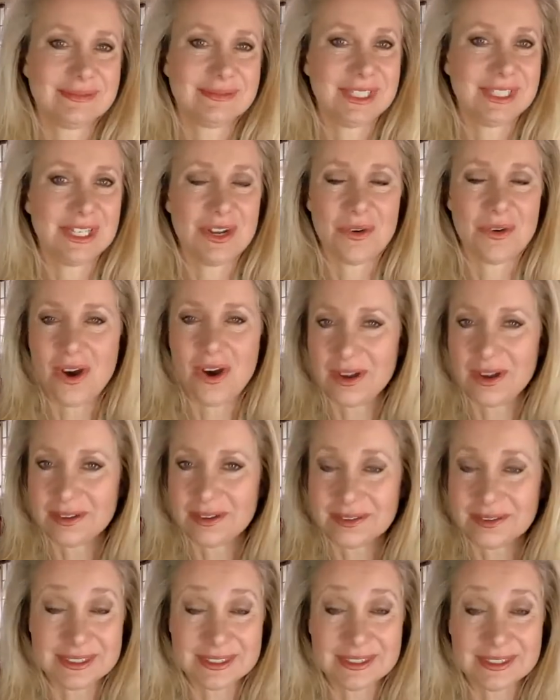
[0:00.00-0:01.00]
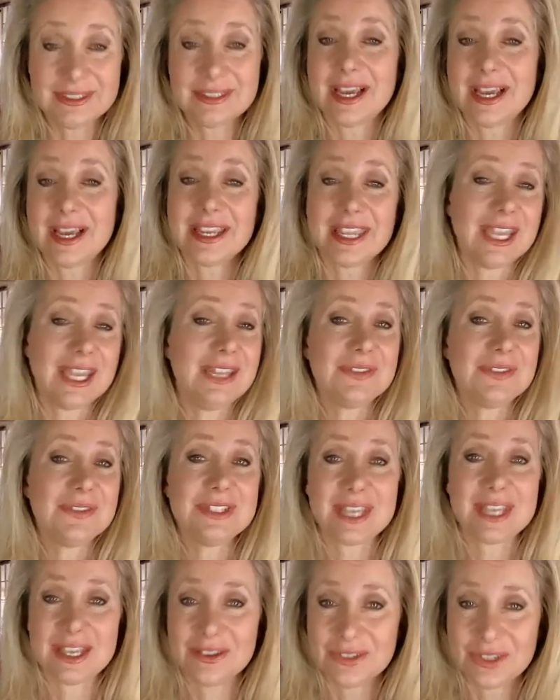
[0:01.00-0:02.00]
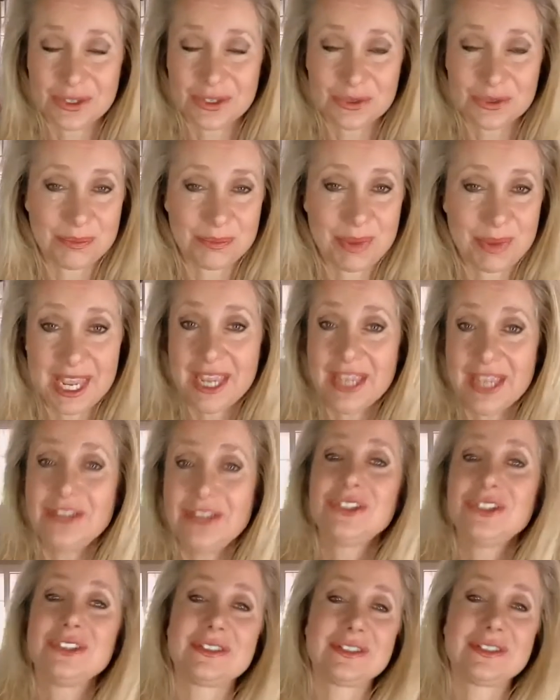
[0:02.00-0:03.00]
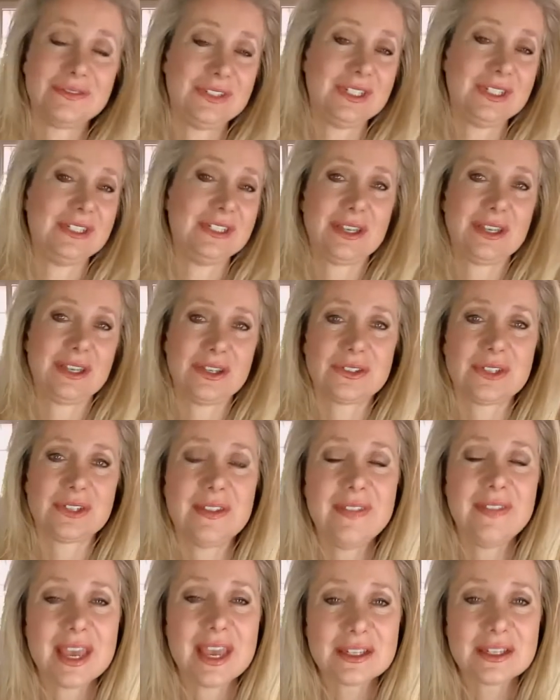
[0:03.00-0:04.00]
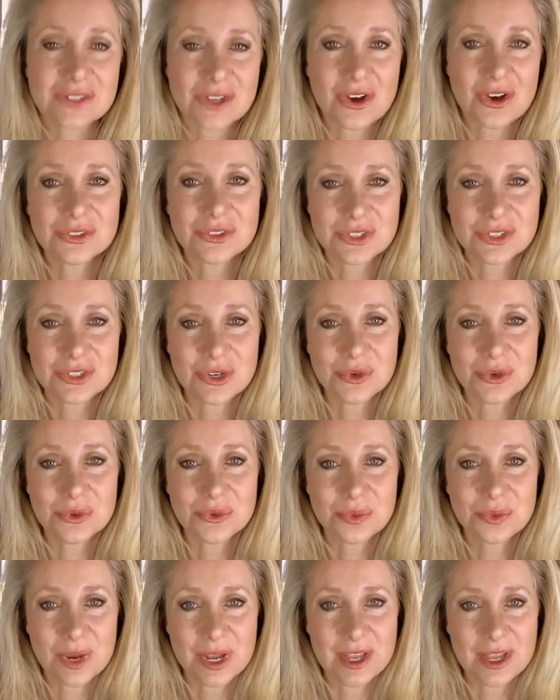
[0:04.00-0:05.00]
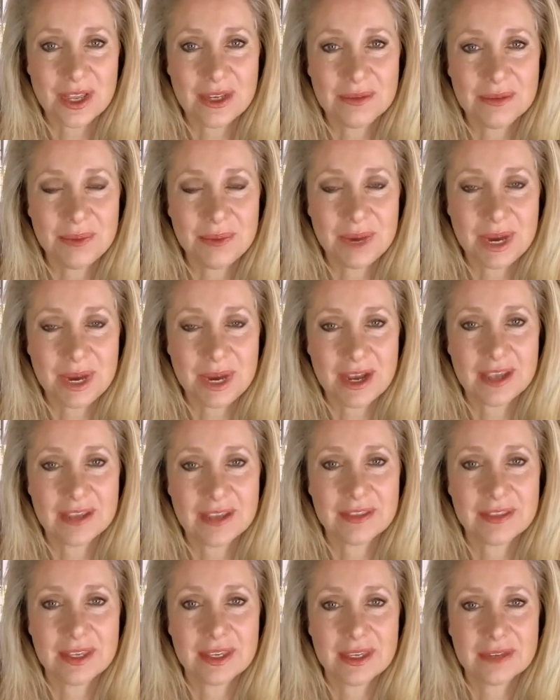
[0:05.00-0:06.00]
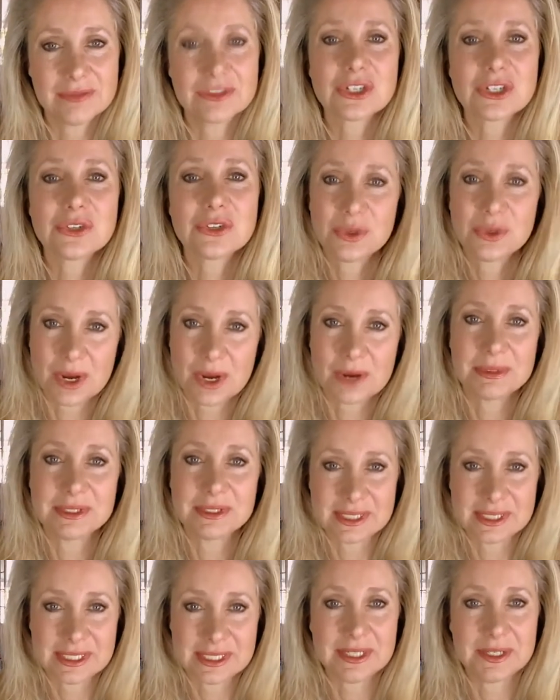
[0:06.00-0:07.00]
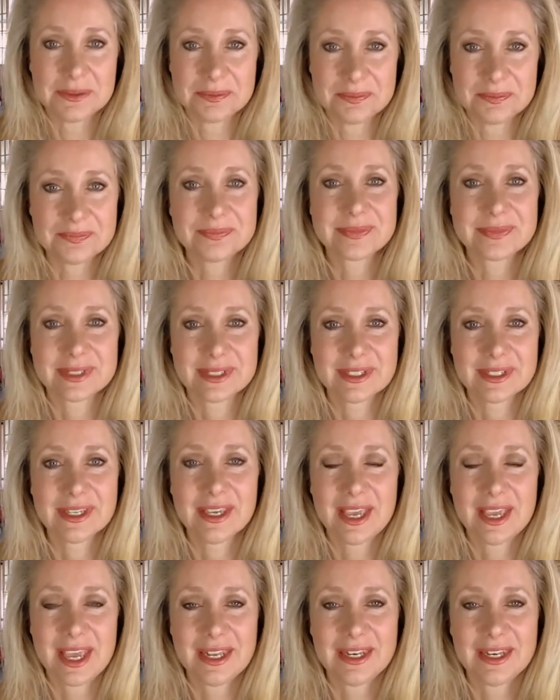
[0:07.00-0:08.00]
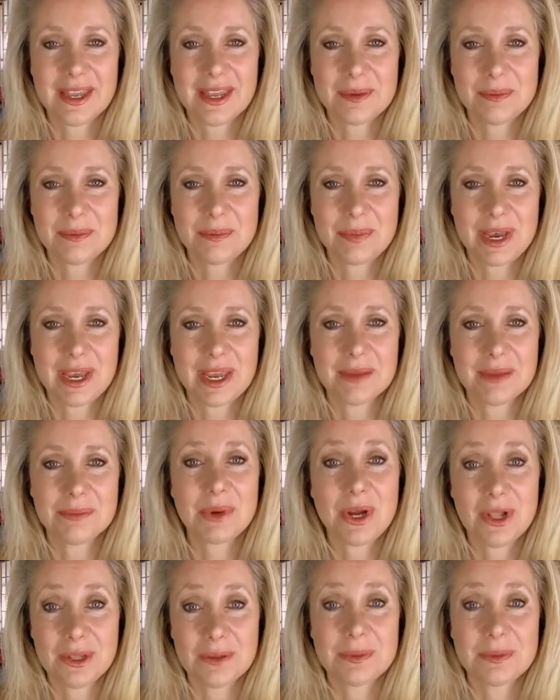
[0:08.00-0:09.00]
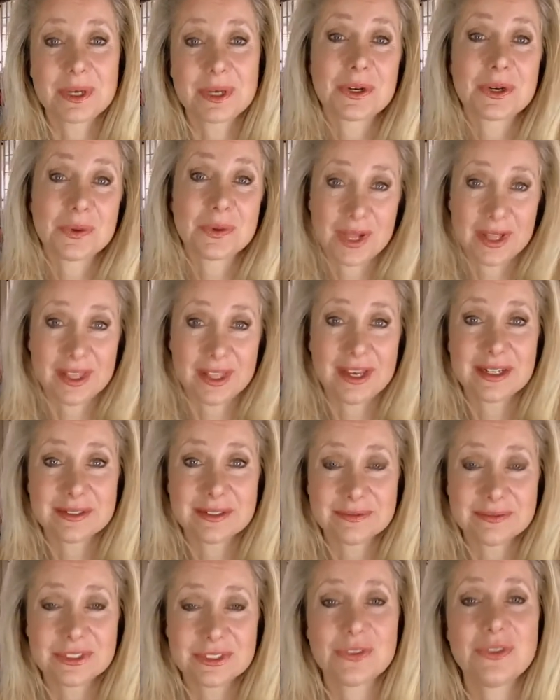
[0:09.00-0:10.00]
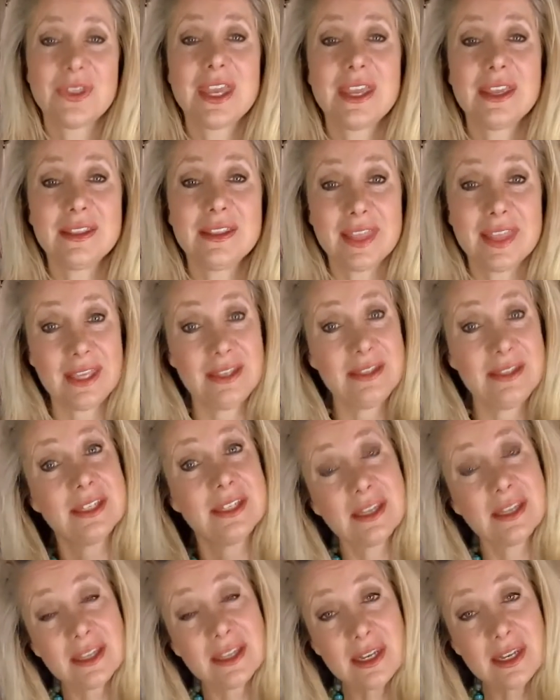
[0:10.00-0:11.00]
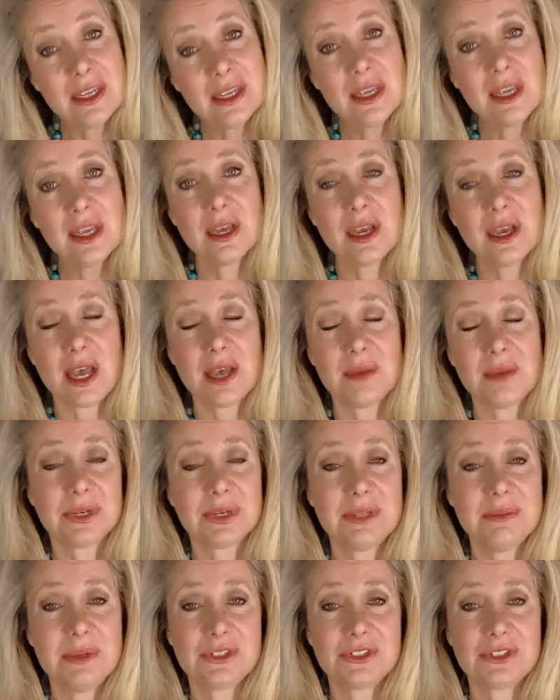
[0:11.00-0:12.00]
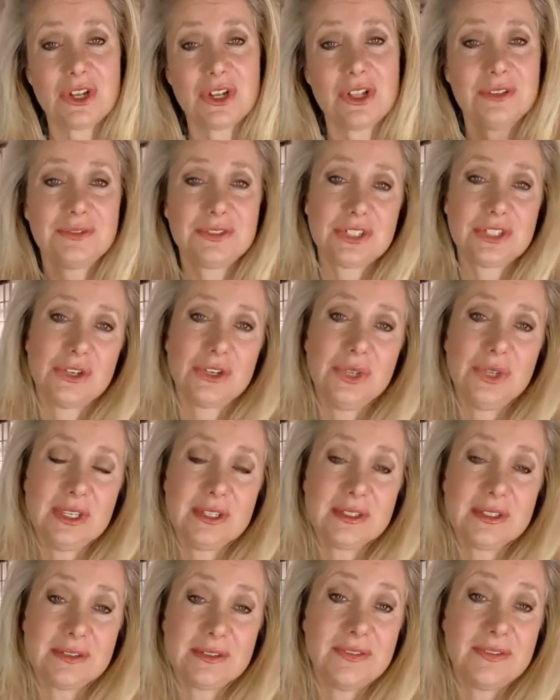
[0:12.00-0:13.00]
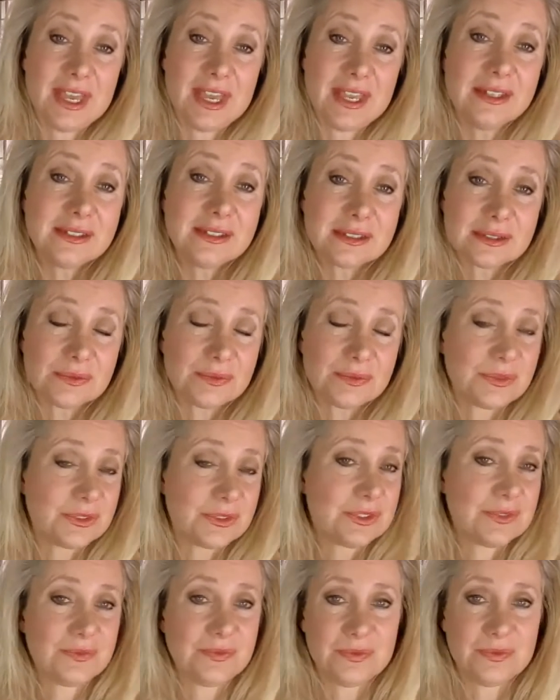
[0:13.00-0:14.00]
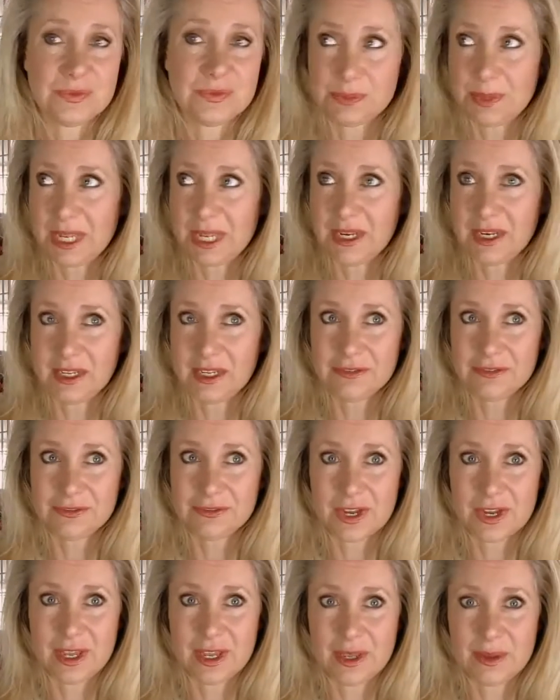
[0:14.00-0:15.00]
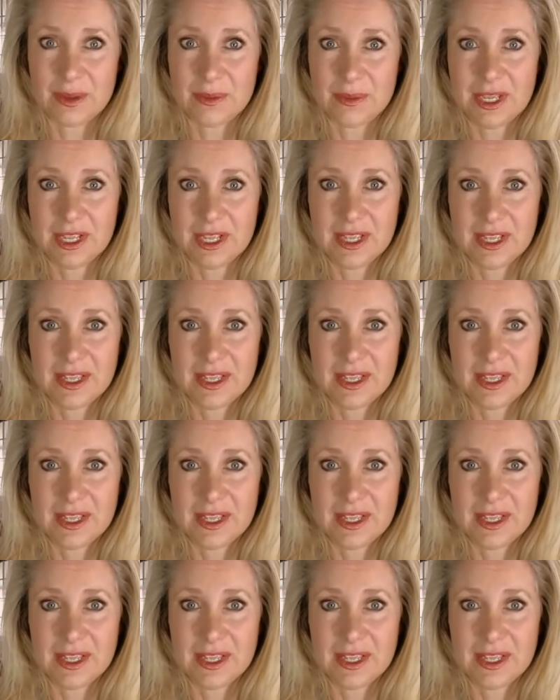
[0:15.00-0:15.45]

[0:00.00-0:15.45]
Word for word: you know, I can't even tell you pages of details, and that's also run by the Tony Robbins team, headed oh. up by Paula Picarella. So they, they did uh, pretty much all of Tony's events, spanning from